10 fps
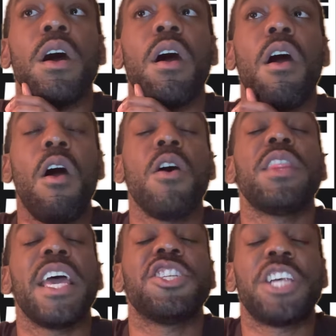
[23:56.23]
all
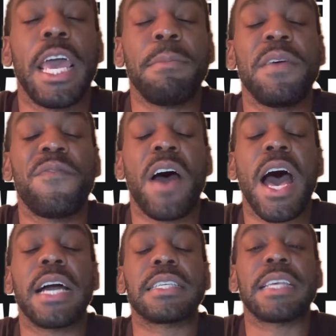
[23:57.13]
that Jamie
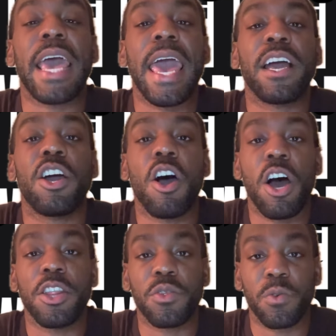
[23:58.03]
Foxx had
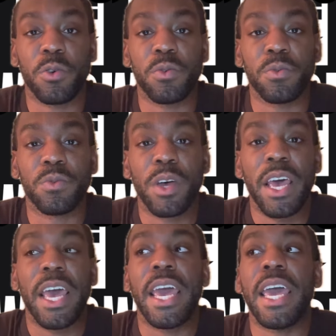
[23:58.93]
gone through
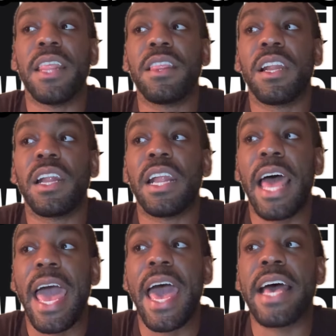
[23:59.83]
in the
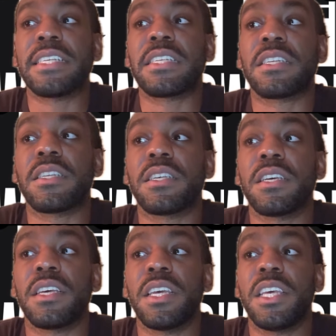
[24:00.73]
last
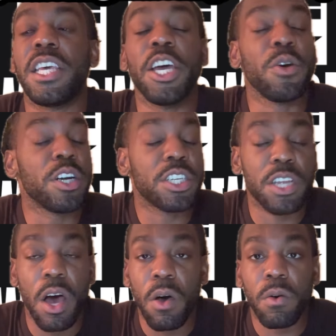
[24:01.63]
year or
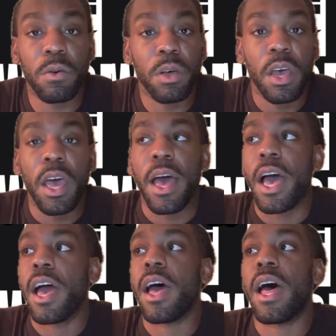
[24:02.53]
so,
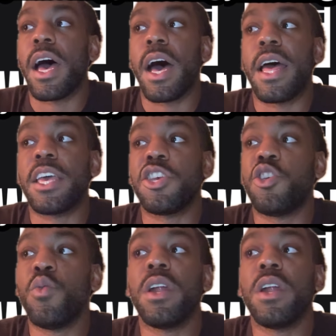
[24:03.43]
you would